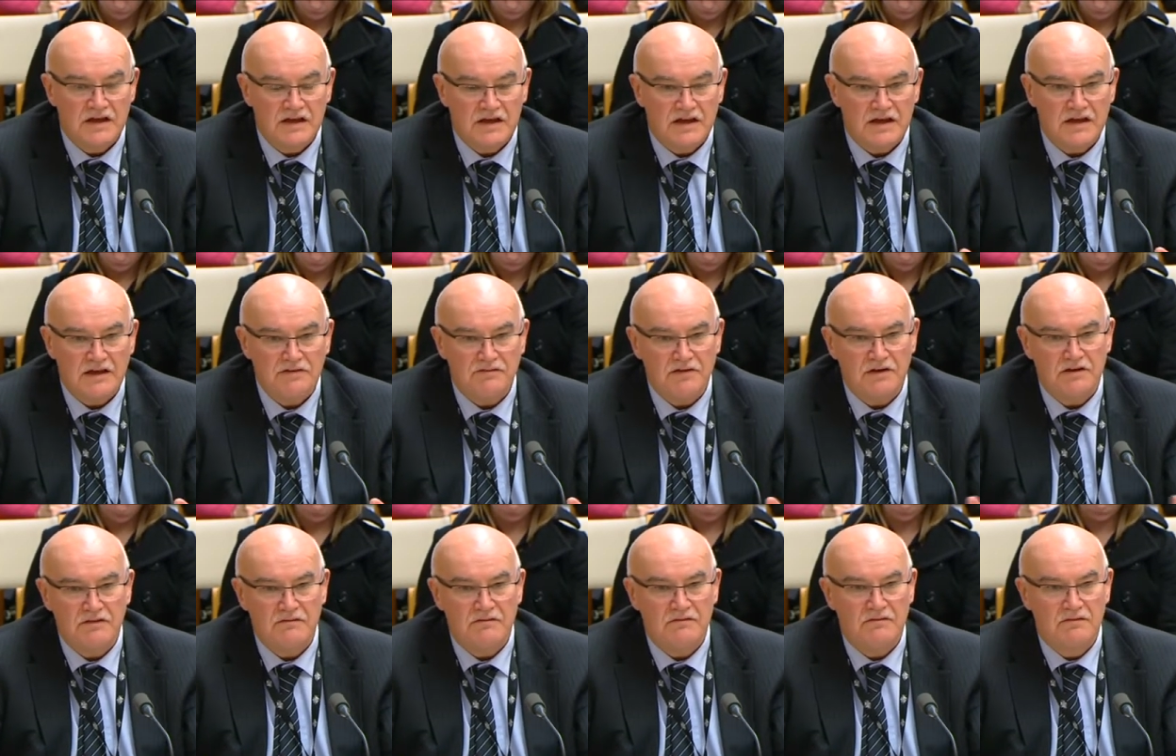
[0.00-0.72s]

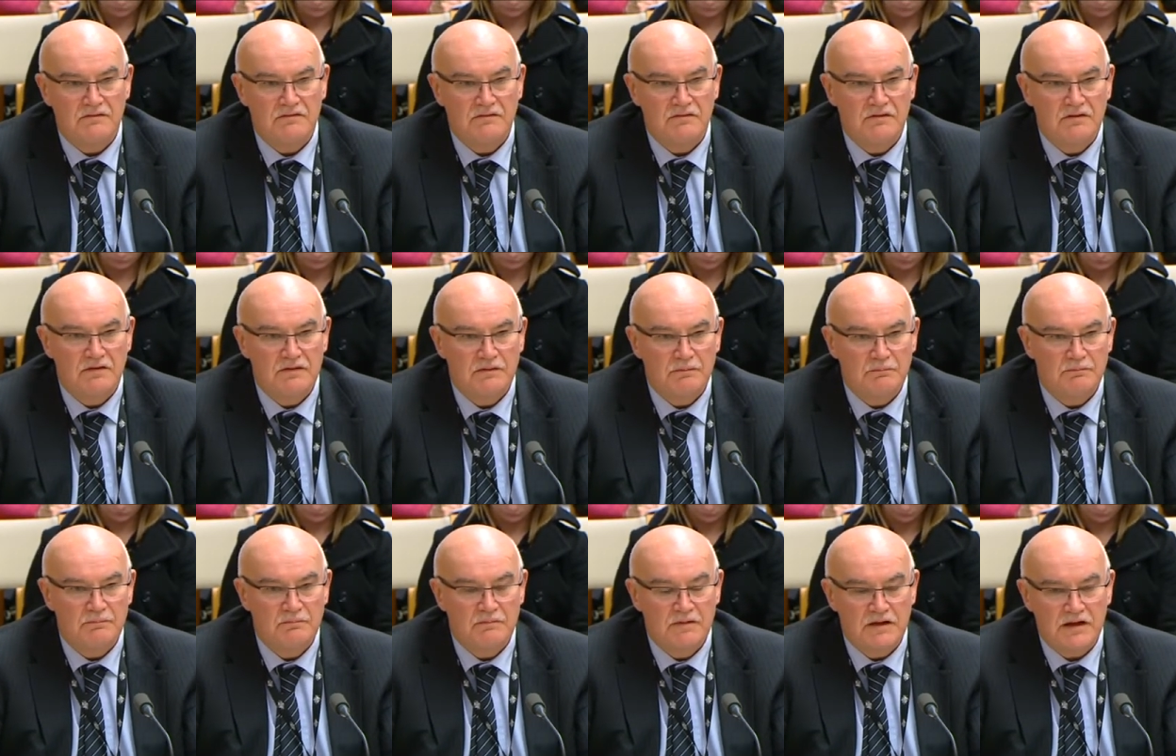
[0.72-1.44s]
Even
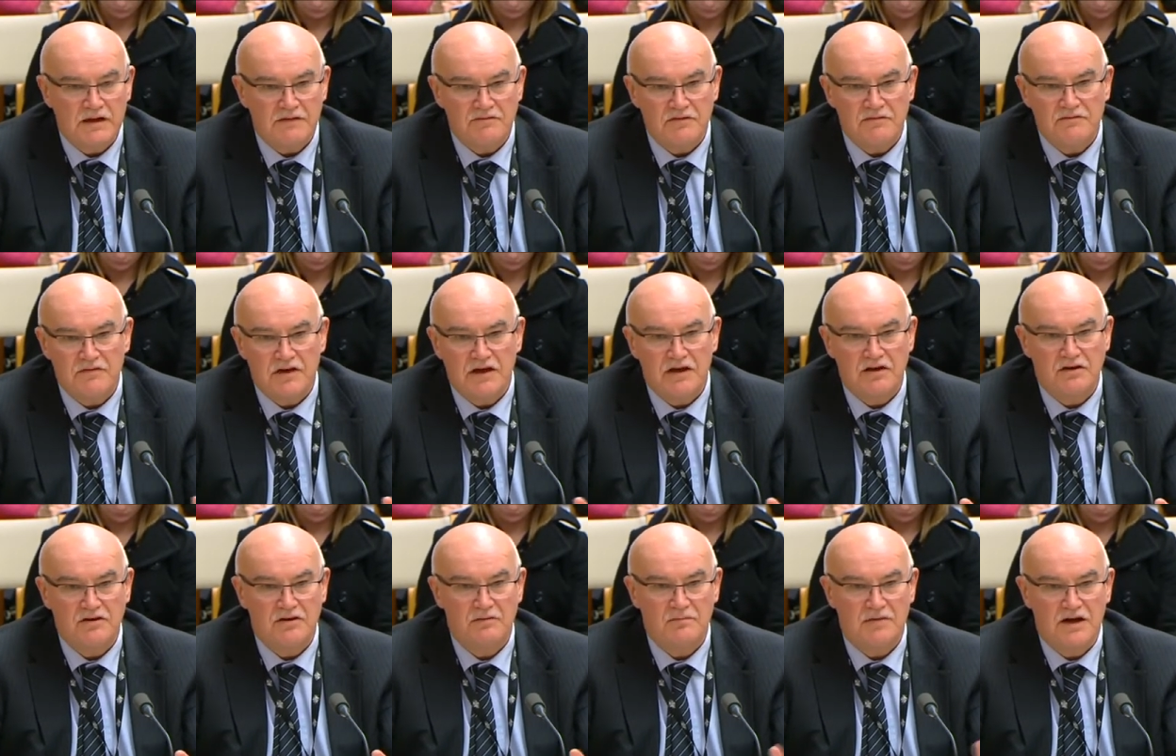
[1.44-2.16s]
though
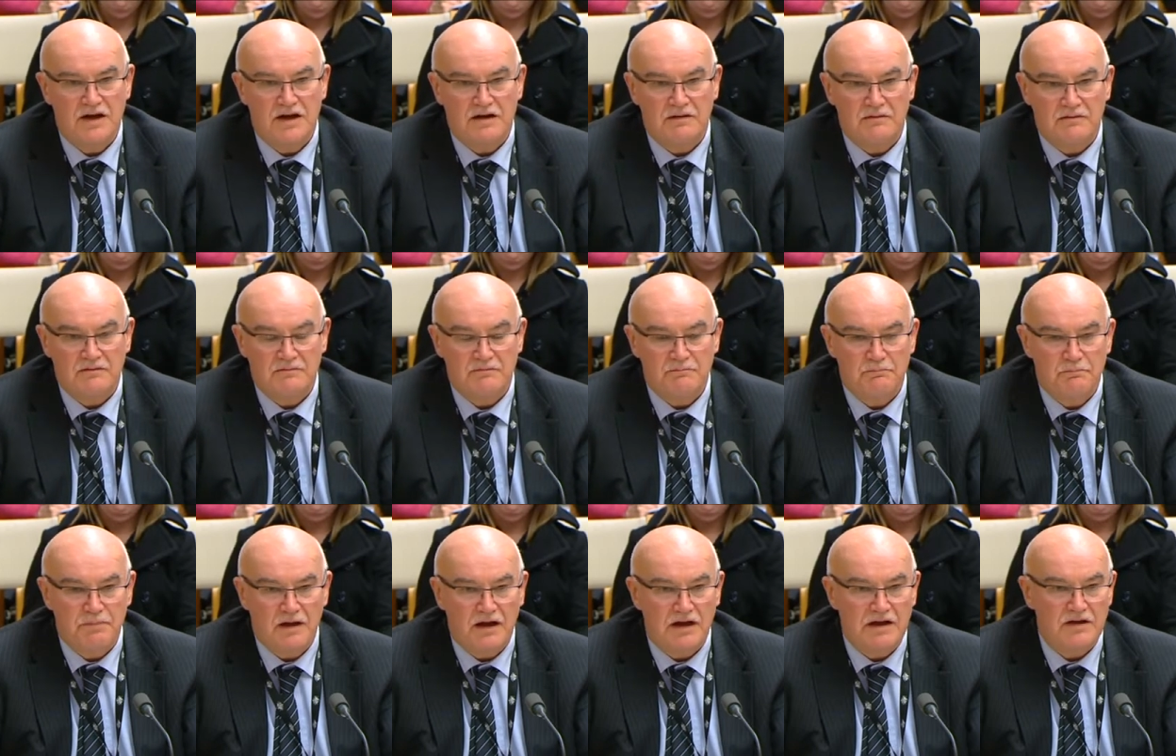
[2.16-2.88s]
you might
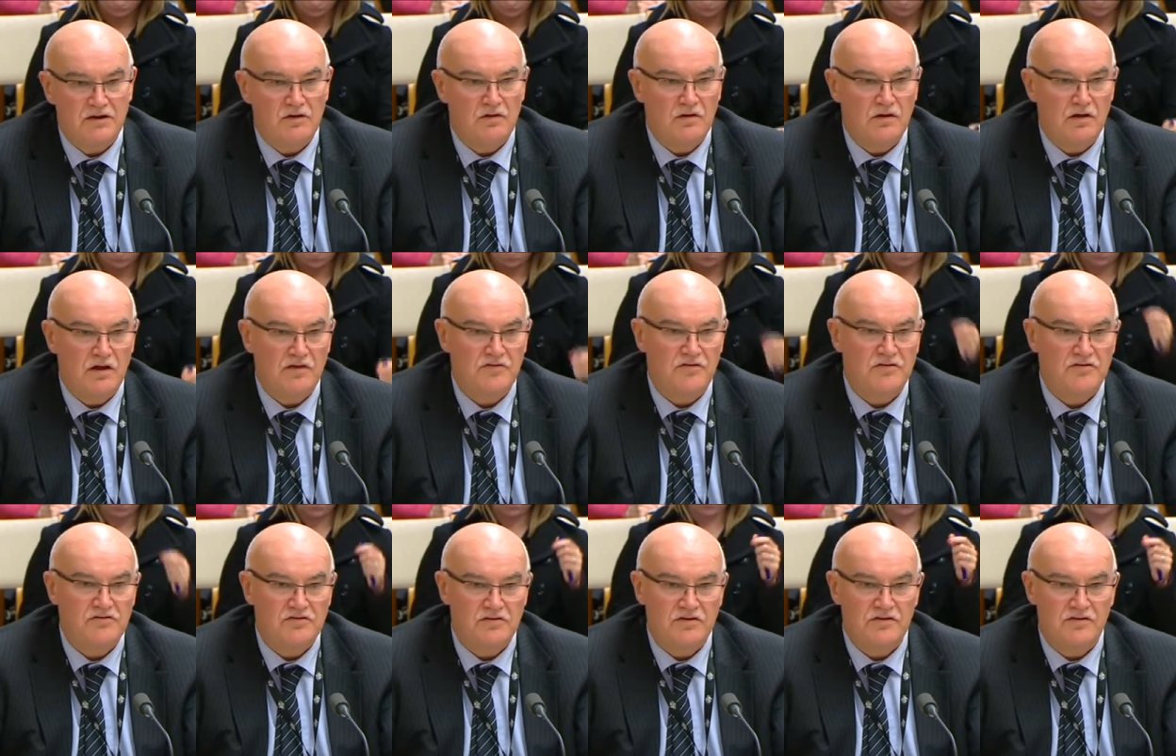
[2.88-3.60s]
buy your
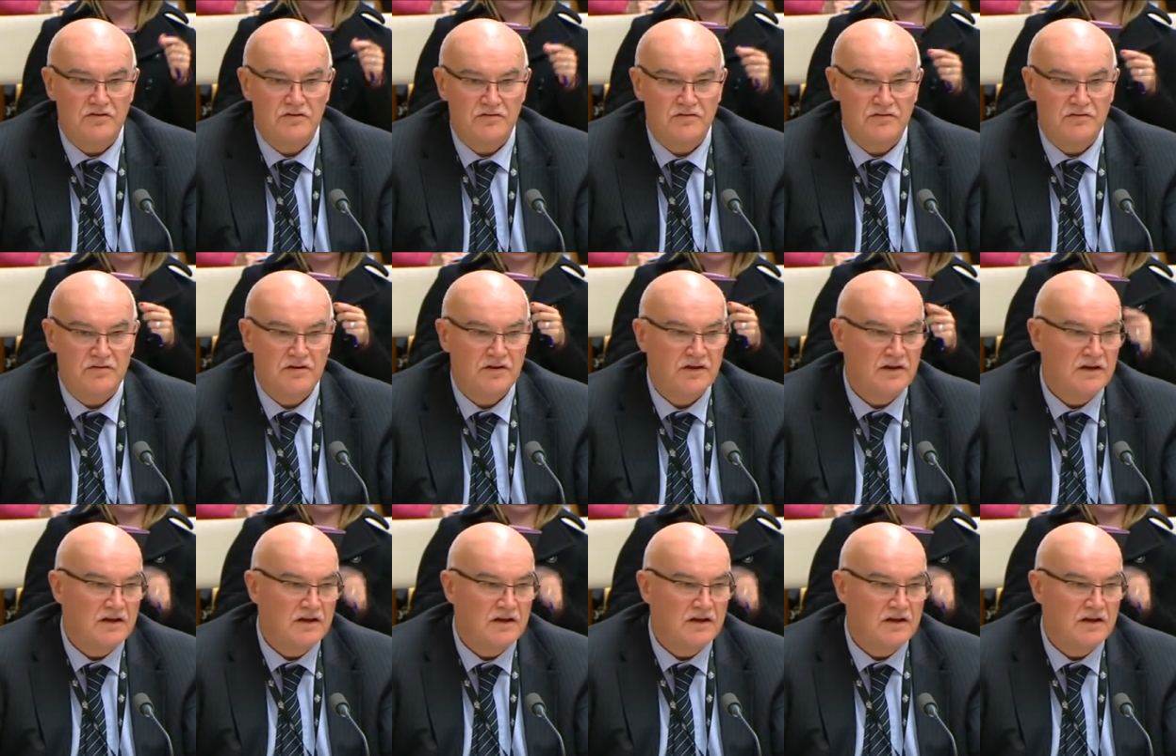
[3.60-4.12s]
lozenges